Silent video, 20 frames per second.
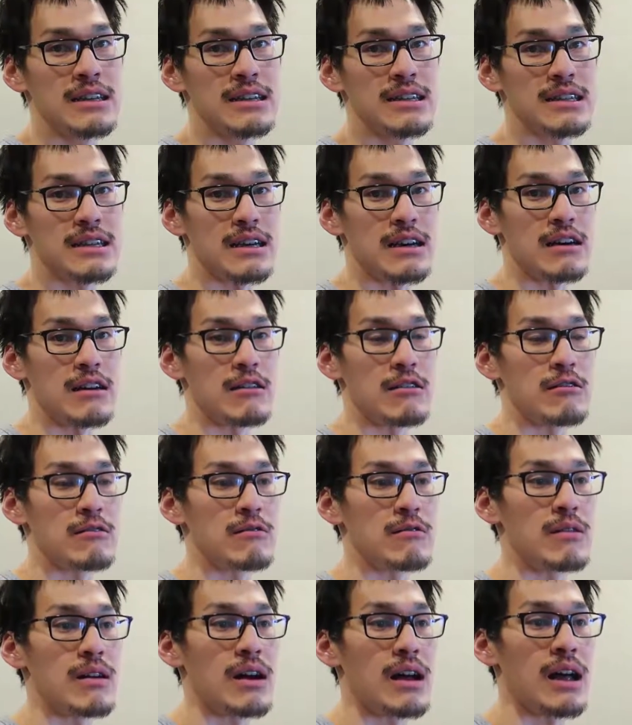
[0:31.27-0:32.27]

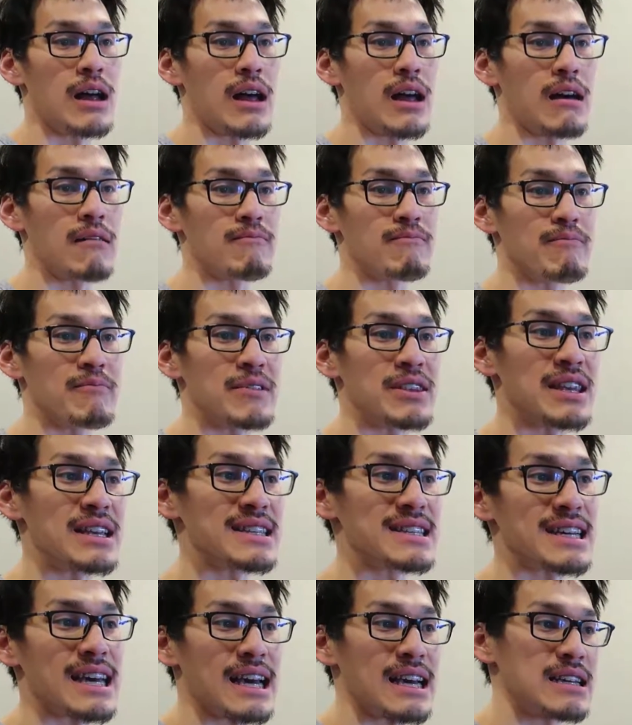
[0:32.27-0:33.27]
So in
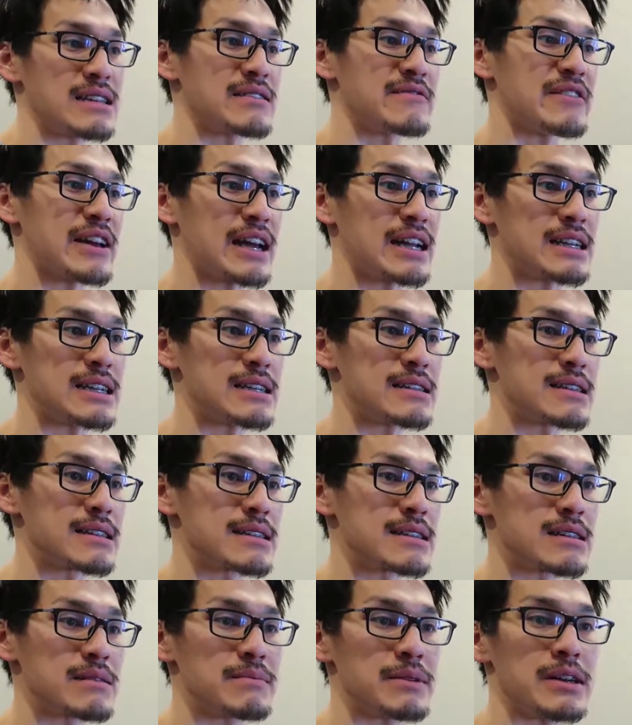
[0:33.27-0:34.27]
this case, Fanny's
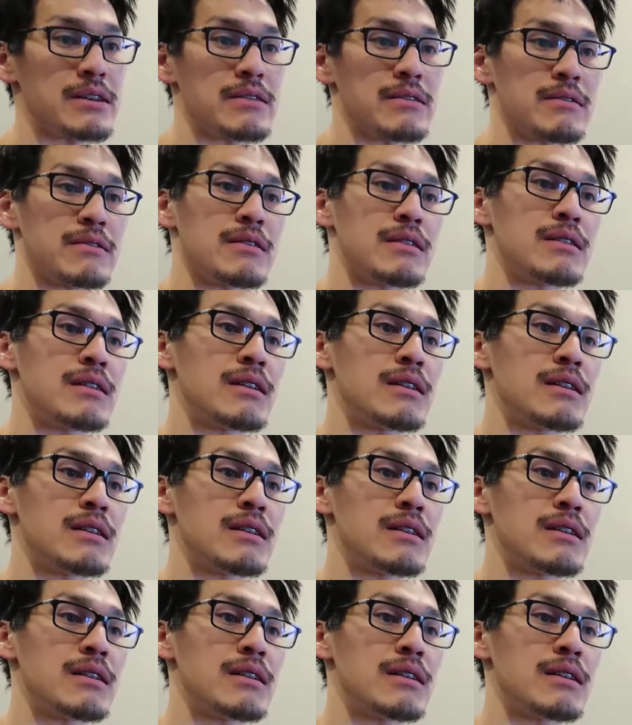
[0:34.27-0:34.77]
is going to be